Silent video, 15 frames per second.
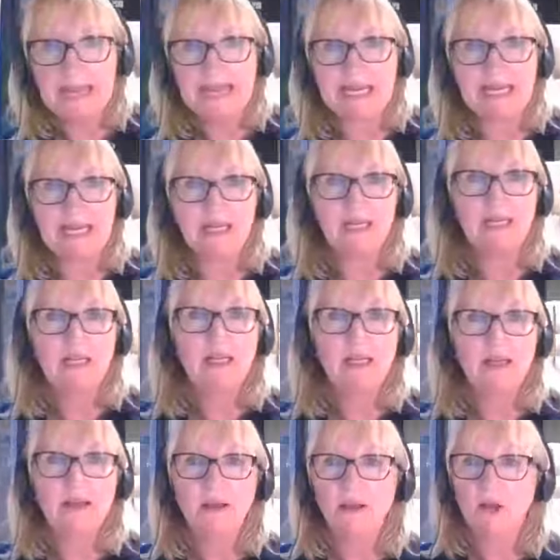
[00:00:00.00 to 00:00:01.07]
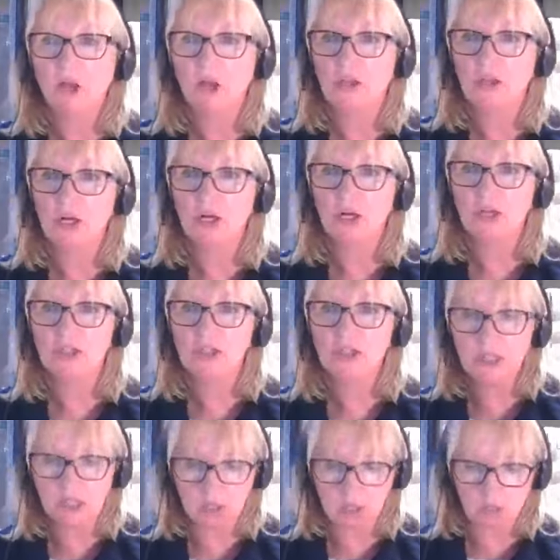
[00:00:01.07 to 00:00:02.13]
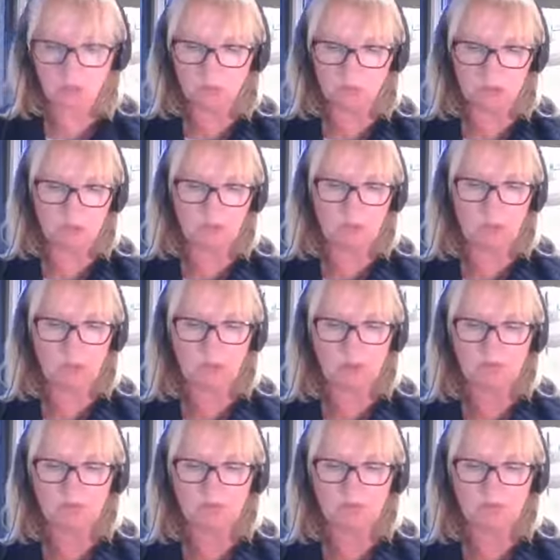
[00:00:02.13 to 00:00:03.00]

Pig the Gloucester Old Spot.